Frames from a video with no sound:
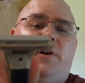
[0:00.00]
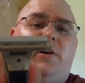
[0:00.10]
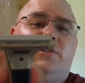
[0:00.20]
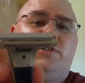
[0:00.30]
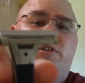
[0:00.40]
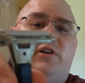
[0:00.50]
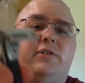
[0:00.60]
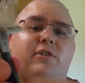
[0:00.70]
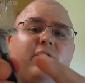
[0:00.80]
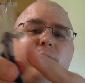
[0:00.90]
all it does
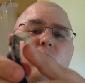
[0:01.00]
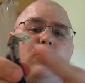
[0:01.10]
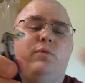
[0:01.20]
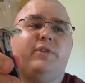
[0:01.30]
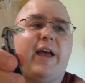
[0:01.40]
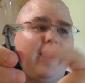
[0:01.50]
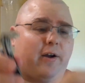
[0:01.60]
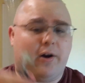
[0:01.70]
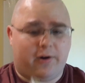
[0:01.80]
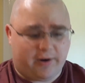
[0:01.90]
is it moves that
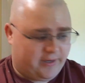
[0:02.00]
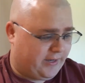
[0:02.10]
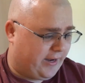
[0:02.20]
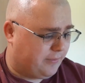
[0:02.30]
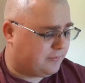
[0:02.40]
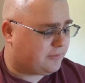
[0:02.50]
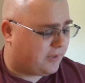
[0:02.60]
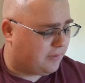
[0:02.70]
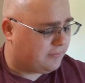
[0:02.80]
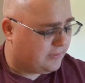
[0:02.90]
guard in and out.
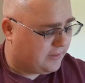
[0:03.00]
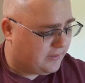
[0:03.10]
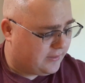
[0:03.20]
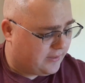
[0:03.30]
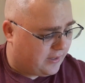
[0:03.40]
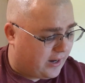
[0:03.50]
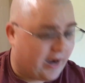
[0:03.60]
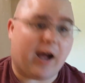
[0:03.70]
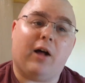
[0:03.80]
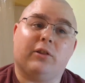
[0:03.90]
So, all
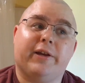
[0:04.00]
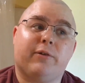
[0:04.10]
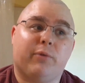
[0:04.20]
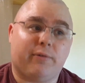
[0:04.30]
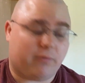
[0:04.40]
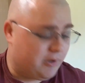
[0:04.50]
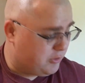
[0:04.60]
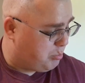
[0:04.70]
right, I'll link River Run's